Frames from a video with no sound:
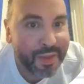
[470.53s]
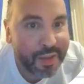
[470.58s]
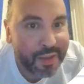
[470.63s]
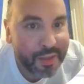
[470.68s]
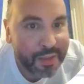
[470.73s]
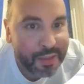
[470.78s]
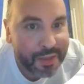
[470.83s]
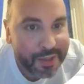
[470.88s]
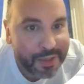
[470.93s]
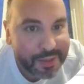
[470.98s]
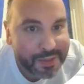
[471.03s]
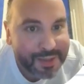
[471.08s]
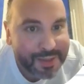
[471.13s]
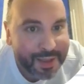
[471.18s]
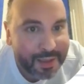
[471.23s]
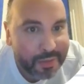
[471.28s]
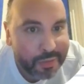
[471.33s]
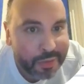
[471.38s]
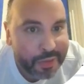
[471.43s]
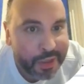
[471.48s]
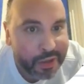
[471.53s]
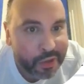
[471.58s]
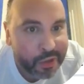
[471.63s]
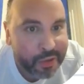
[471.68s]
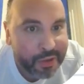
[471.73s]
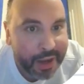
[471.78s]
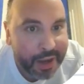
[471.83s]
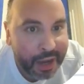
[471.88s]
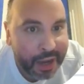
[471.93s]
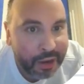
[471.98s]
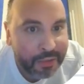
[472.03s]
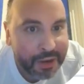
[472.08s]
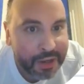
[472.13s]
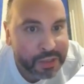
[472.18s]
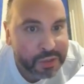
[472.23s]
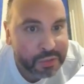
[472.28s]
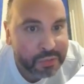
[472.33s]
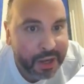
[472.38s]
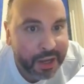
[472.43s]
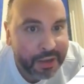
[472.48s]
These thinner
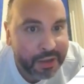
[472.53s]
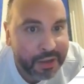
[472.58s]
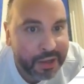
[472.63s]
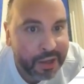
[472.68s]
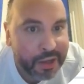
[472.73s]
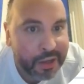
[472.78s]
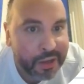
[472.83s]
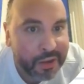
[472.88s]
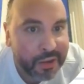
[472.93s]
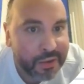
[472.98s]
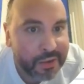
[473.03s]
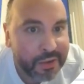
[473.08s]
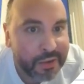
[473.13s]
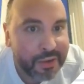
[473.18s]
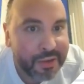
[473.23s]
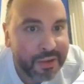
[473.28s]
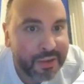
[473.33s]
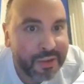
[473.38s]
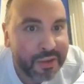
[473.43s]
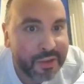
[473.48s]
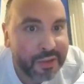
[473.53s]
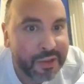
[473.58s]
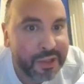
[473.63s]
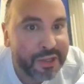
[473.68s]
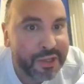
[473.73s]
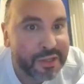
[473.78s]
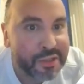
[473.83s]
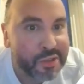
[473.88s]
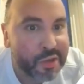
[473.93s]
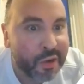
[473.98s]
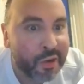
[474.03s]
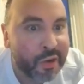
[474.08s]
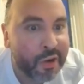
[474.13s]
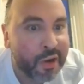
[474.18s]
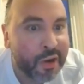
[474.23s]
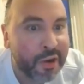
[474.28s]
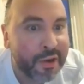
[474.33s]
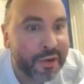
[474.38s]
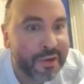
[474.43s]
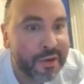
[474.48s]
areas right here, these
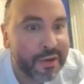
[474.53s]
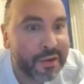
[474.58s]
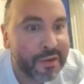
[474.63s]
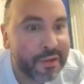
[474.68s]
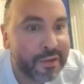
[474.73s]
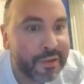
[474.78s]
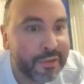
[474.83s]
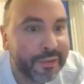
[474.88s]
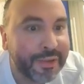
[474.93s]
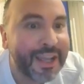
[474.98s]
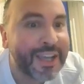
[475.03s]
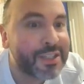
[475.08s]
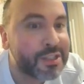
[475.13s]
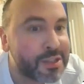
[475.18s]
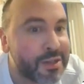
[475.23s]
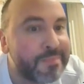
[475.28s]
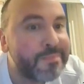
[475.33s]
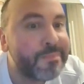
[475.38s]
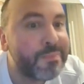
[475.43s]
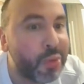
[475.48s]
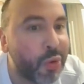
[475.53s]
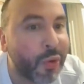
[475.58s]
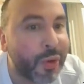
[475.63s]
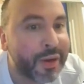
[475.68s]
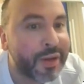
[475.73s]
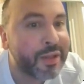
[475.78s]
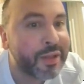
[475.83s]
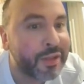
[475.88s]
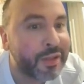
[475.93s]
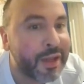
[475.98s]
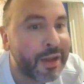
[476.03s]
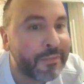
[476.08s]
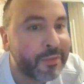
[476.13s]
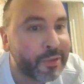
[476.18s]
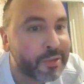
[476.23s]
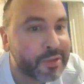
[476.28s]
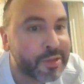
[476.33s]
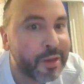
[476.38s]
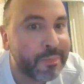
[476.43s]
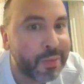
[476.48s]
are less important
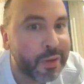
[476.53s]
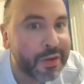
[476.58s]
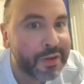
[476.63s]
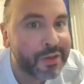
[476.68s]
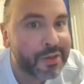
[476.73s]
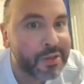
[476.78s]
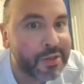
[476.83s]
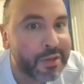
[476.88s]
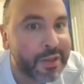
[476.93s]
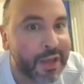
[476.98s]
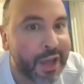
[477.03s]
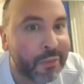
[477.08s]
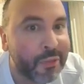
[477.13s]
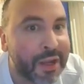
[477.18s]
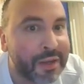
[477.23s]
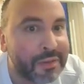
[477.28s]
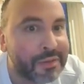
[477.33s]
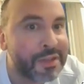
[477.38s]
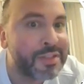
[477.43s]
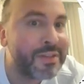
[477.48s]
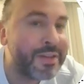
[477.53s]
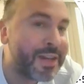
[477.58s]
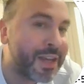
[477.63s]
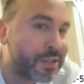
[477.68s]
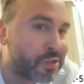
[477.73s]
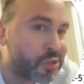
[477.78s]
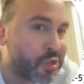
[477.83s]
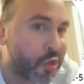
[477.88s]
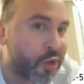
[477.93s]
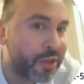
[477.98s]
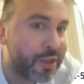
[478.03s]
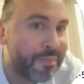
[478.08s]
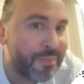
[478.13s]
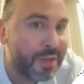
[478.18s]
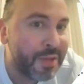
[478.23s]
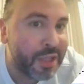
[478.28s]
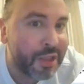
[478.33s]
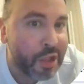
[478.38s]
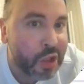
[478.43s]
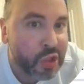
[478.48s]
levels. I'll put it to you that way. It doesn't necessarily
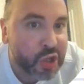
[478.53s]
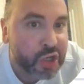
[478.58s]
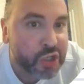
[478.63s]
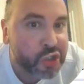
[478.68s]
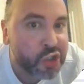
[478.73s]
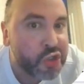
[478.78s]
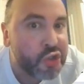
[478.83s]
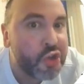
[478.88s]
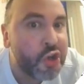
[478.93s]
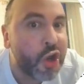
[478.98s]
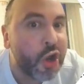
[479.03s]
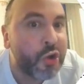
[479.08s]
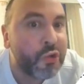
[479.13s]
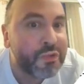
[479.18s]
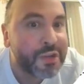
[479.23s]
mean that there's no